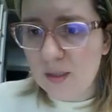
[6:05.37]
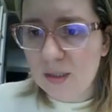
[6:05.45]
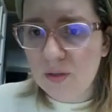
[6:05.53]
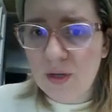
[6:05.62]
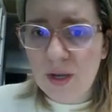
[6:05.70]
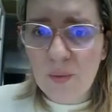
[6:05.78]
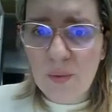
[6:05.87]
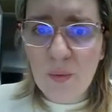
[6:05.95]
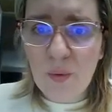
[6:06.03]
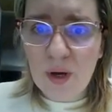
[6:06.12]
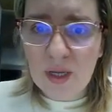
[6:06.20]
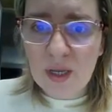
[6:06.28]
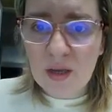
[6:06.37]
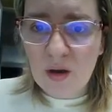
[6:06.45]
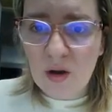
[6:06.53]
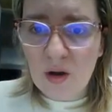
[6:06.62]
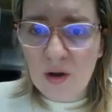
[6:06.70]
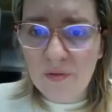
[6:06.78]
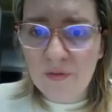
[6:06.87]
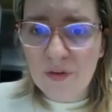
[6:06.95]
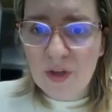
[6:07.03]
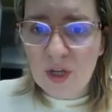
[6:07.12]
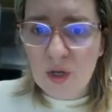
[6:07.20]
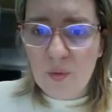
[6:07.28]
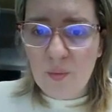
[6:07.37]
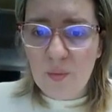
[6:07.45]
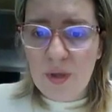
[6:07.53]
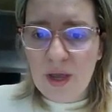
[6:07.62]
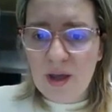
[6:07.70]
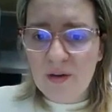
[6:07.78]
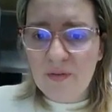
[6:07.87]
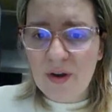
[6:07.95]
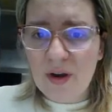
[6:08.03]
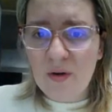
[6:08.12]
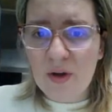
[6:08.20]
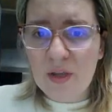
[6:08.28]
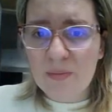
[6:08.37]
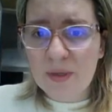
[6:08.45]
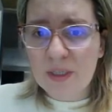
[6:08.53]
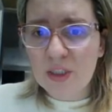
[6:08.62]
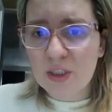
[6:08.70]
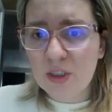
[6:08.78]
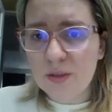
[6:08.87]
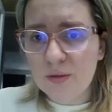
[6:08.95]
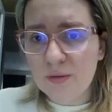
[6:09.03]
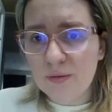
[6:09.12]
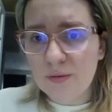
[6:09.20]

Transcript: So now we're working off, we have our image.